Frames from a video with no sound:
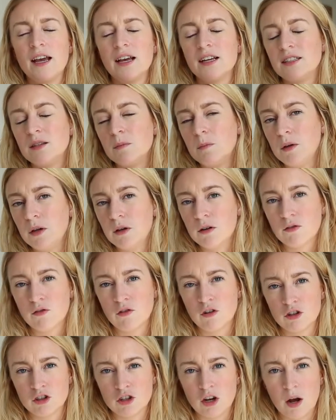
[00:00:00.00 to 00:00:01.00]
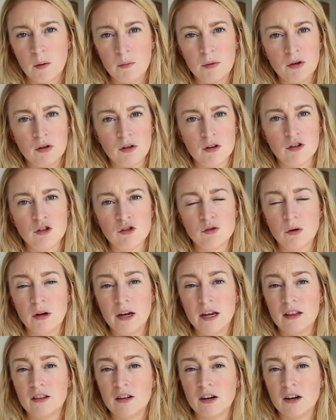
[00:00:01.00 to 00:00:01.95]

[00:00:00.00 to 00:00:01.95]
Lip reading: It's a beautiful shop, you'll enjoy it.